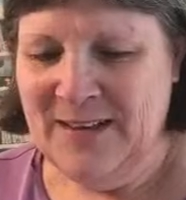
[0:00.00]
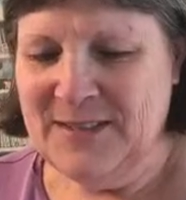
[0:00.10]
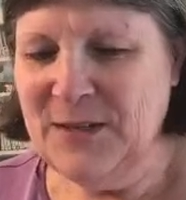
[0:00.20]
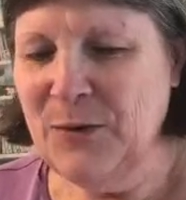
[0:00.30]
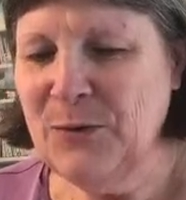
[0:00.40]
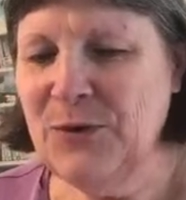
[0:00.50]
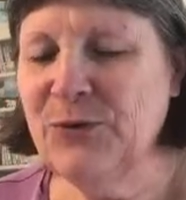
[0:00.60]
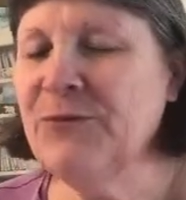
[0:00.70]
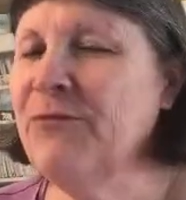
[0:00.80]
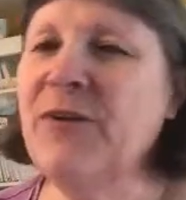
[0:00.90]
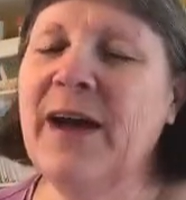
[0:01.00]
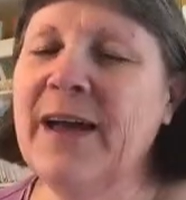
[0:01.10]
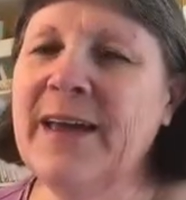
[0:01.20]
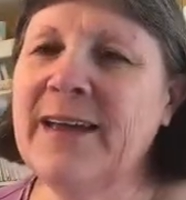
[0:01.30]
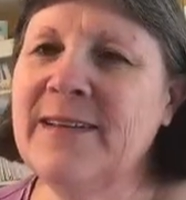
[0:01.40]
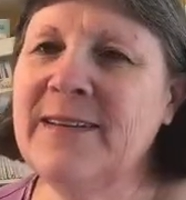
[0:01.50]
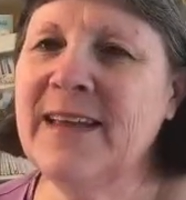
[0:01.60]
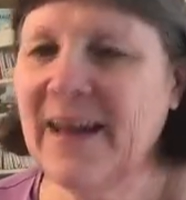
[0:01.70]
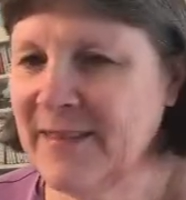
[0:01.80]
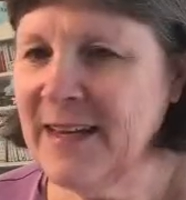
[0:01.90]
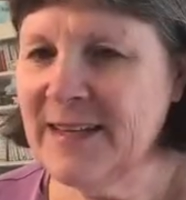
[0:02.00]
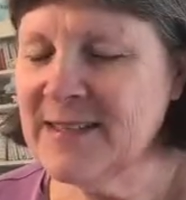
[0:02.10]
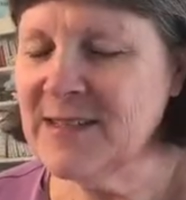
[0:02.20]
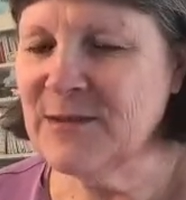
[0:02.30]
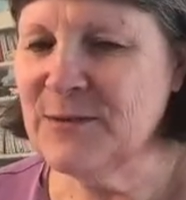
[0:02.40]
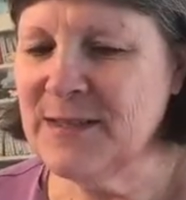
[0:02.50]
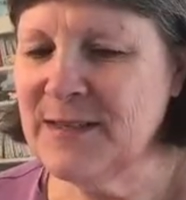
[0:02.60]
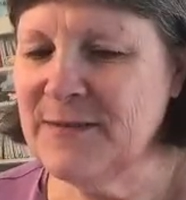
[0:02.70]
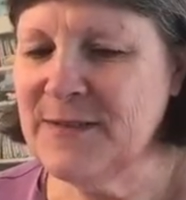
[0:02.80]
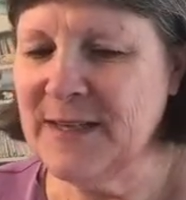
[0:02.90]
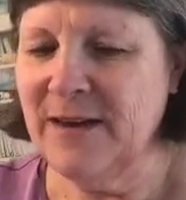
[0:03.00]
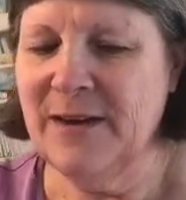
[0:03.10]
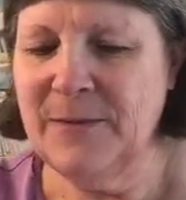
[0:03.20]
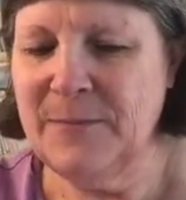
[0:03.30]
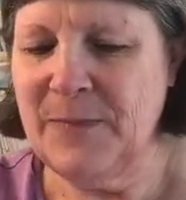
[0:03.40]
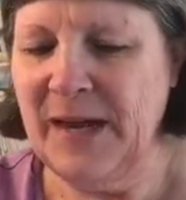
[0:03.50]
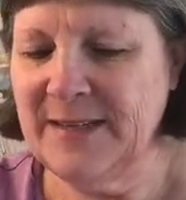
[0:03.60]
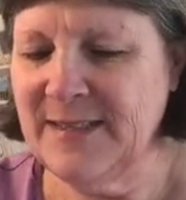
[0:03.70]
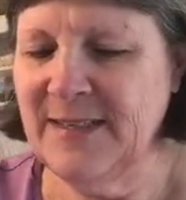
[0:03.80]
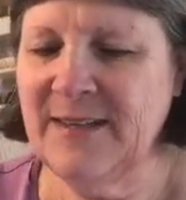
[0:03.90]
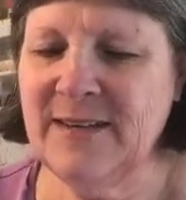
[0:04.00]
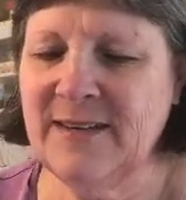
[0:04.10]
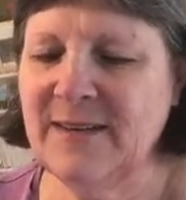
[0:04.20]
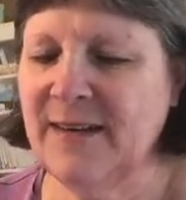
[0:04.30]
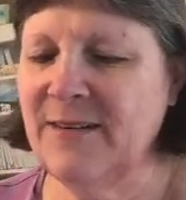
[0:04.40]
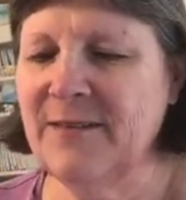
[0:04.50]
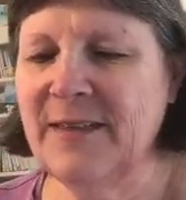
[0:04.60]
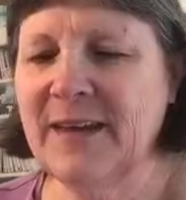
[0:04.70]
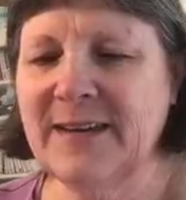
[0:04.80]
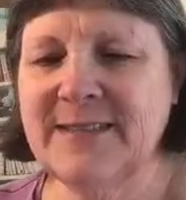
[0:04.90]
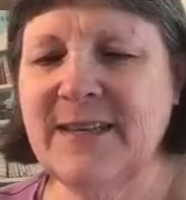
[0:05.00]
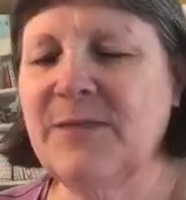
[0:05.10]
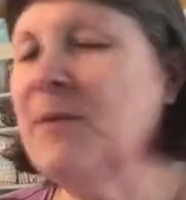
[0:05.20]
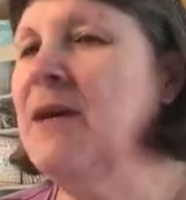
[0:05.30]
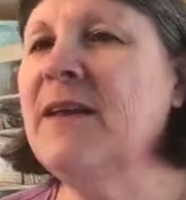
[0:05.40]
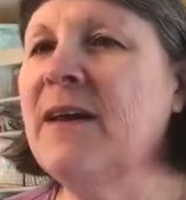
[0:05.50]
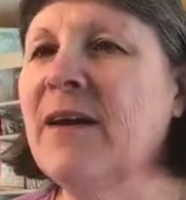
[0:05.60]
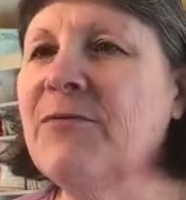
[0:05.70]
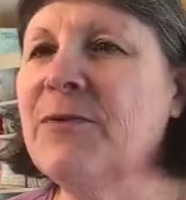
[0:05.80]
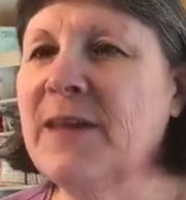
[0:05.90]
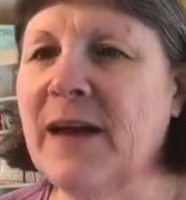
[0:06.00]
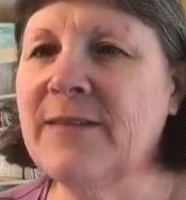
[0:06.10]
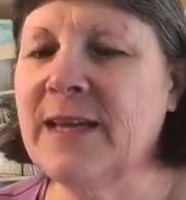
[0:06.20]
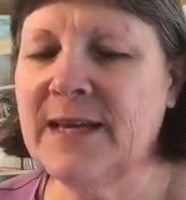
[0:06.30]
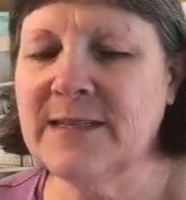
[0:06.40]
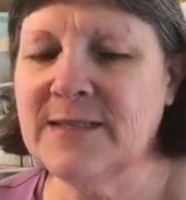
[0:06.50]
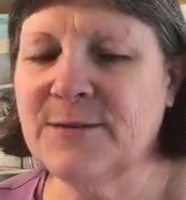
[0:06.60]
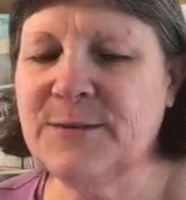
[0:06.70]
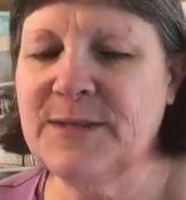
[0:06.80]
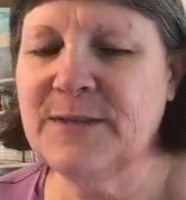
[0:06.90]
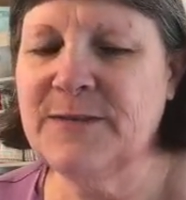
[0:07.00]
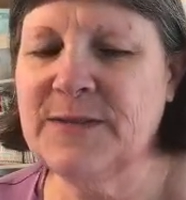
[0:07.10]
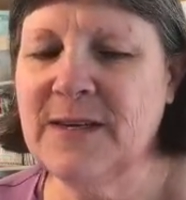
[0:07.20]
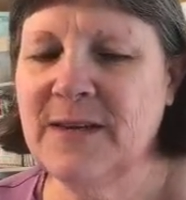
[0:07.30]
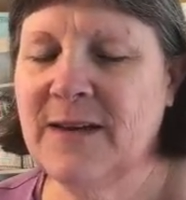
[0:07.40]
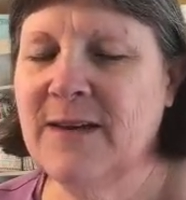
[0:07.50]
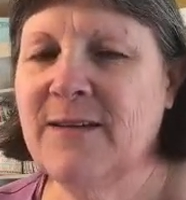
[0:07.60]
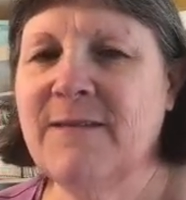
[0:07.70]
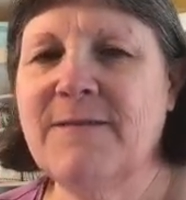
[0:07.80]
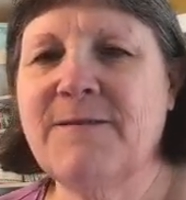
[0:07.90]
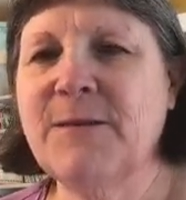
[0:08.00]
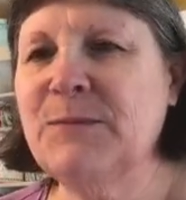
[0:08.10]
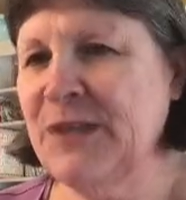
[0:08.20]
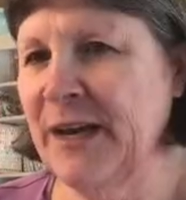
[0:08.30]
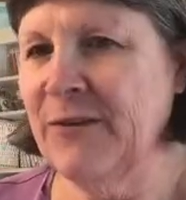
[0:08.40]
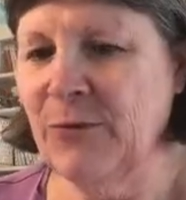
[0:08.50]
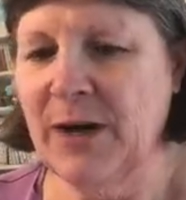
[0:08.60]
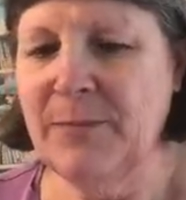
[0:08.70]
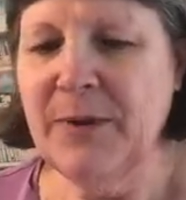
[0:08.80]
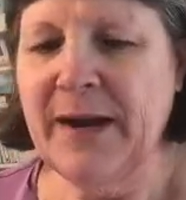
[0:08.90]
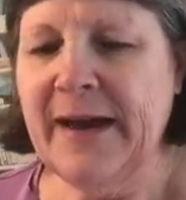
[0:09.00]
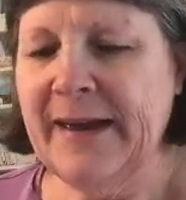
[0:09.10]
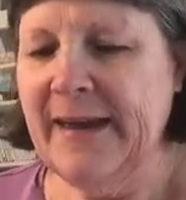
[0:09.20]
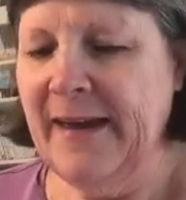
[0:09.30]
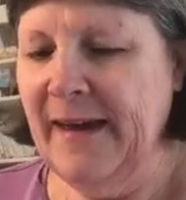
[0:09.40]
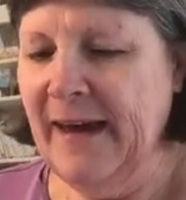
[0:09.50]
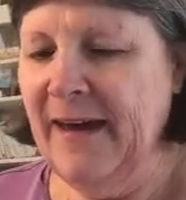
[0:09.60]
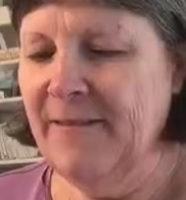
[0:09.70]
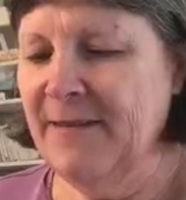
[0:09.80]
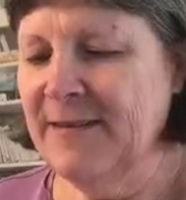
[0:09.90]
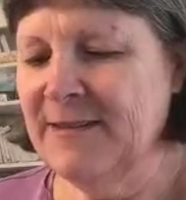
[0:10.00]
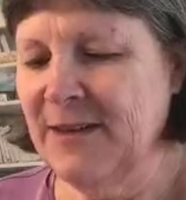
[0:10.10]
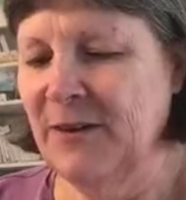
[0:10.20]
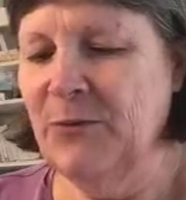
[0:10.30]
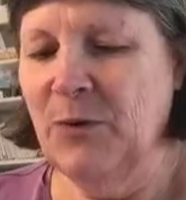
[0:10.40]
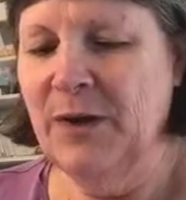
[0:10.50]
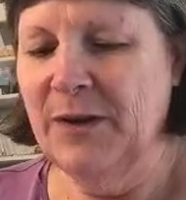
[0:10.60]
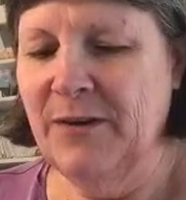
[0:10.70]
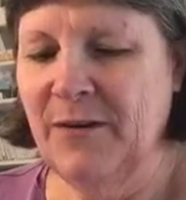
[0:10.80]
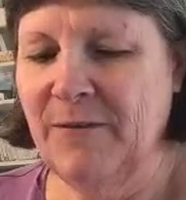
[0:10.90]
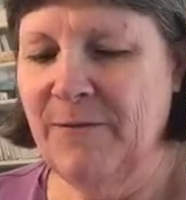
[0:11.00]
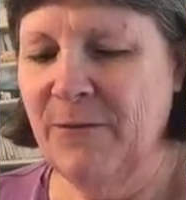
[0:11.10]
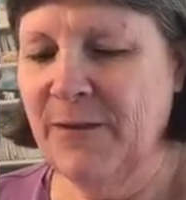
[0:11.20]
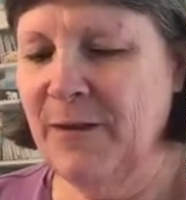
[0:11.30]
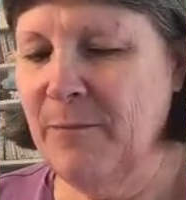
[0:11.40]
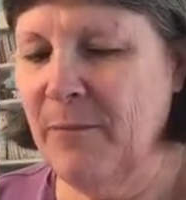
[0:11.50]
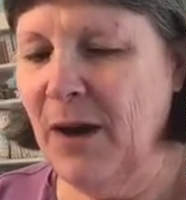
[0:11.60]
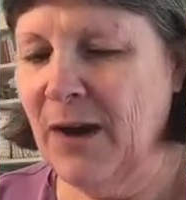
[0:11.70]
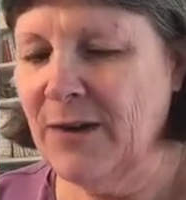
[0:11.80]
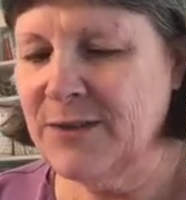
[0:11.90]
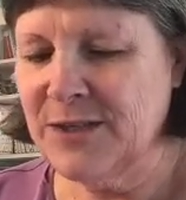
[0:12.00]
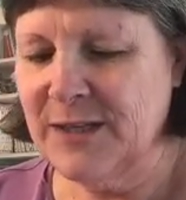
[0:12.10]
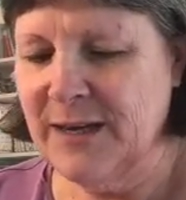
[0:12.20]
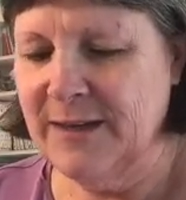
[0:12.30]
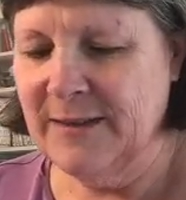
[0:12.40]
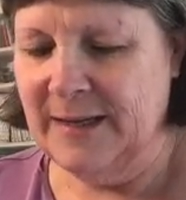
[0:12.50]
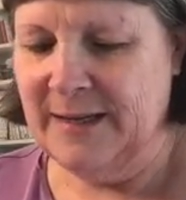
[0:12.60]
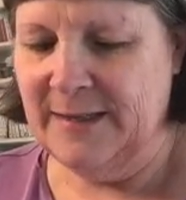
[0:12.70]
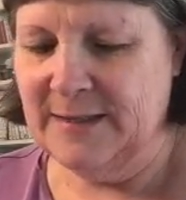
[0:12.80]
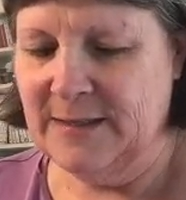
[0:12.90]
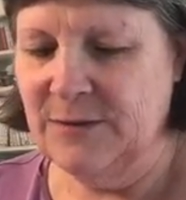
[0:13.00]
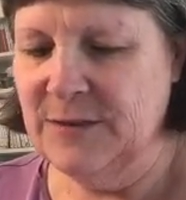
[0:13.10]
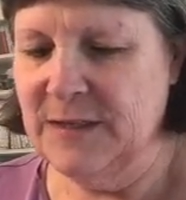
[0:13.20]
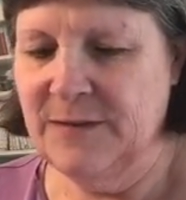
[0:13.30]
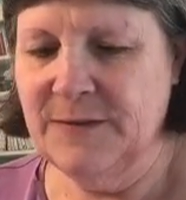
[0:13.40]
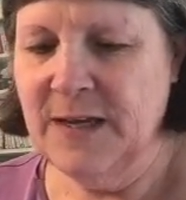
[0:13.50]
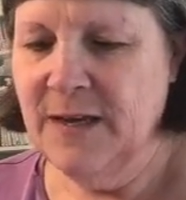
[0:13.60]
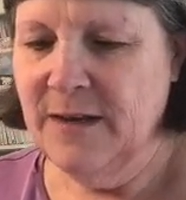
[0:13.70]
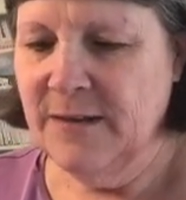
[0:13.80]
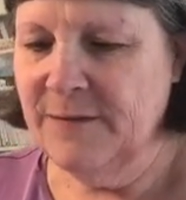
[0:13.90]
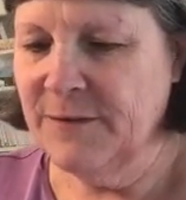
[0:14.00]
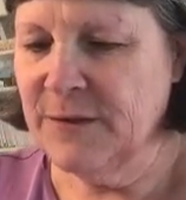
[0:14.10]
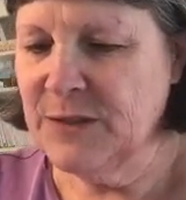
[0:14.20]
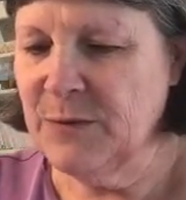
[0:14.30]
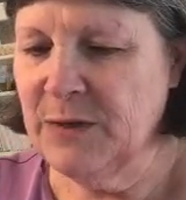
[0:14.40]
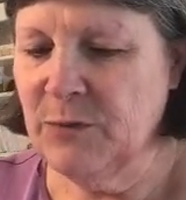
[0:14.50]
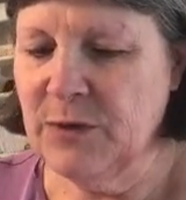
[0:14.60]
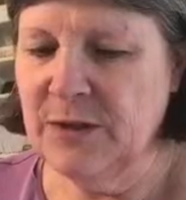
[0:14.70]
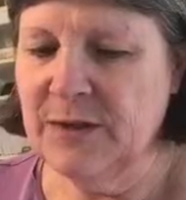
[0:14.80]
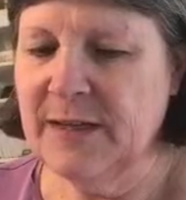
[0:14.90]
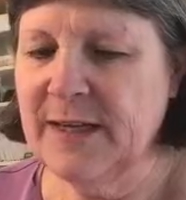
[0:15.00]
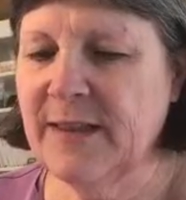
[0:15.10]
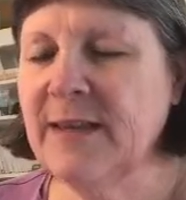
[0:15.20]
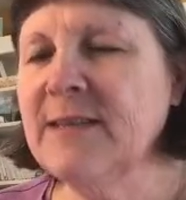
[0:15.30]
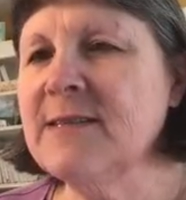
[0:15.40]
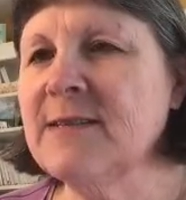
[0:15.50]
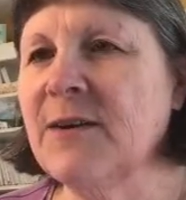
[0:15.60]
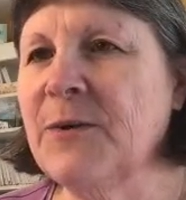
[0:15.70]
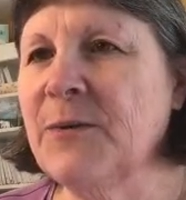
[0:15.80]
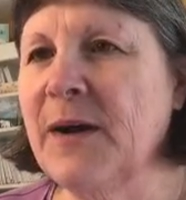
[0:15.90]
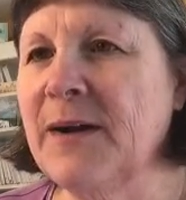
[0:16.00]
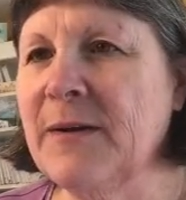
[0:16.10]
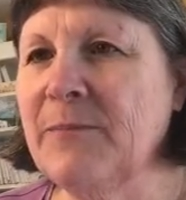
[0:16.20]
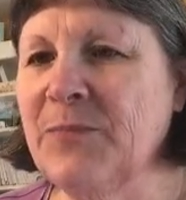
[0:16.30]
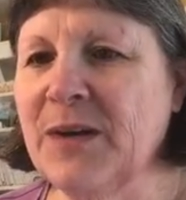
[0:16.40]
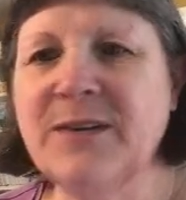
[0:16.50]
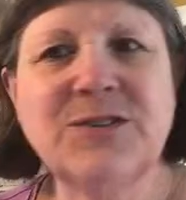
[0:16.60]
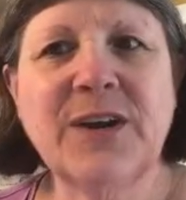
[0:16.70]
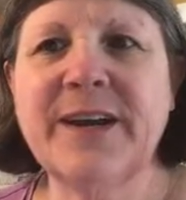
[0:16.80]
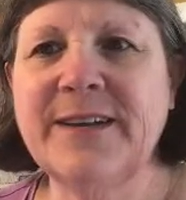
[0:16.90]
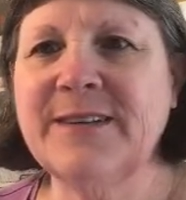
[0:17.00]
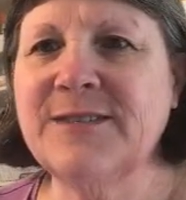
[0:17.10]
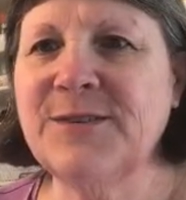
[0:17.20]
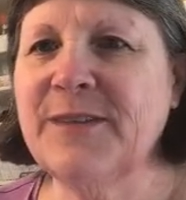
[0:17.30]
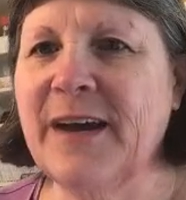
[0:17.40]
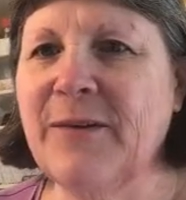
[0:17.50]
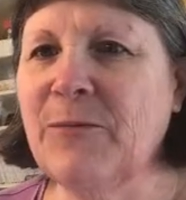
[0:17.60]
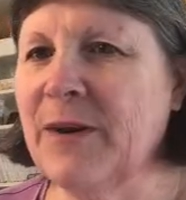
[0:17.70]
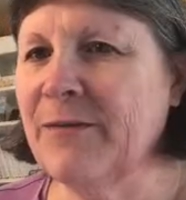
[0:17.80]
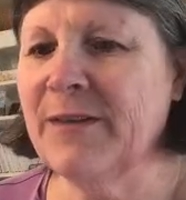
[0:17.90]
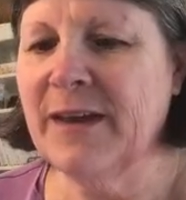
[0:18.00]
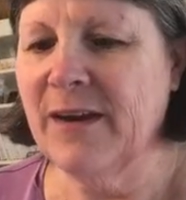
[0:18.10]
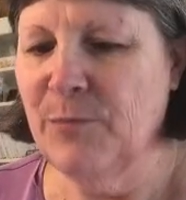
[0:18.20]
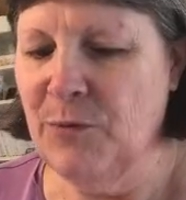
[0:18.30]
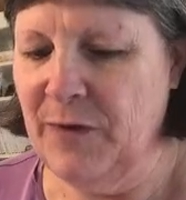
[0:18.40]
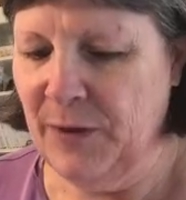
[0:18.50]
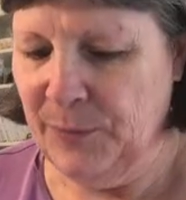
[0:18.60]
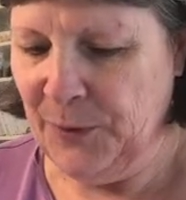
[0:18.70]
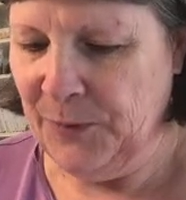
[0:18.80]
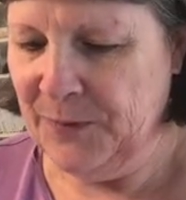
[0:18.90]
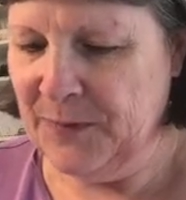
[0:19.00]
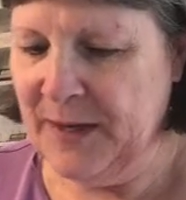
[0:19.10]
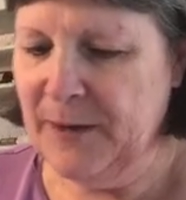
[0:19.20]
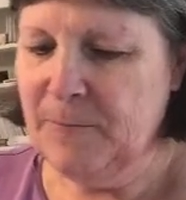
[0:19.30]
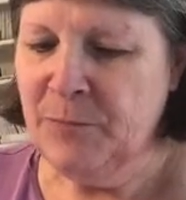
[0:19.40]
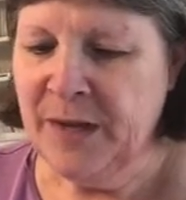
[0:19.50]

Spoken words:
So you can find the online exclusives. I don't think I sent a PDF with the online exclusives from January, but I have done one for the March online exclusive. The first one will look like this, so I'm going to try to do that whenever they come available, okay?